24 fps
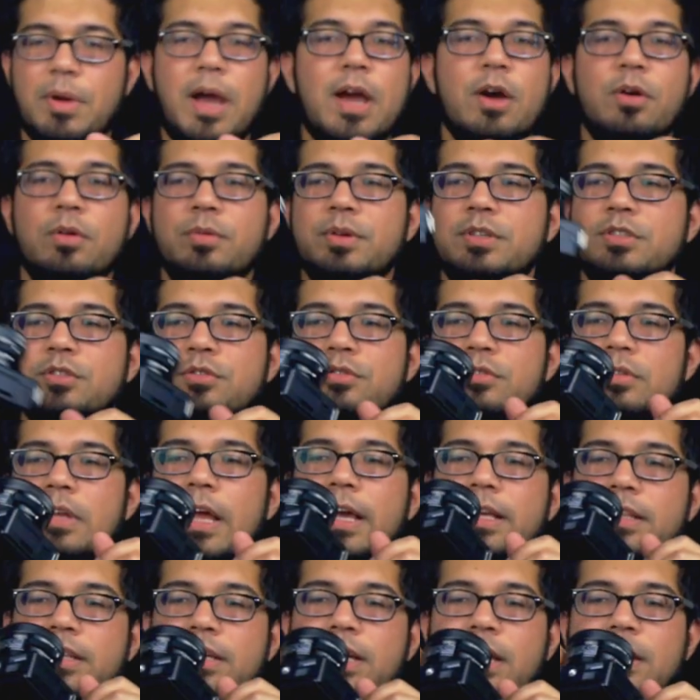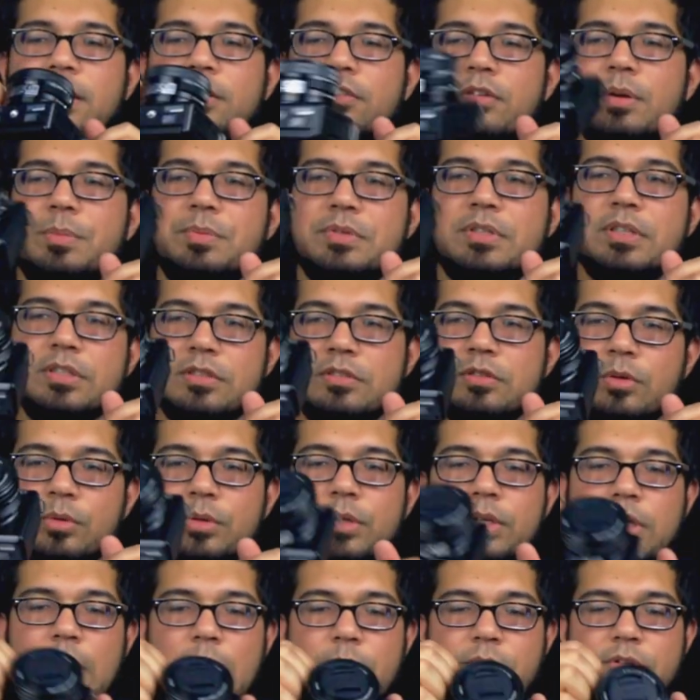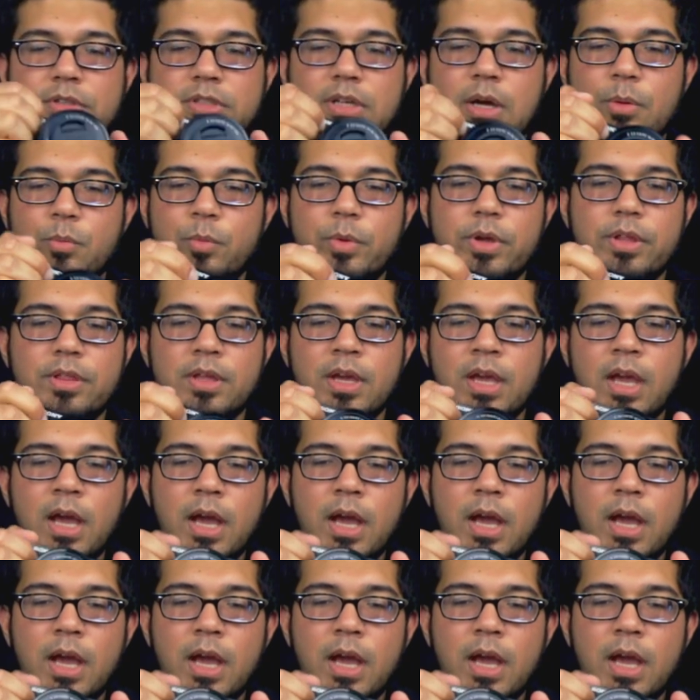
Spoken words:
I always do like the kind of grips that Sony cameras come with.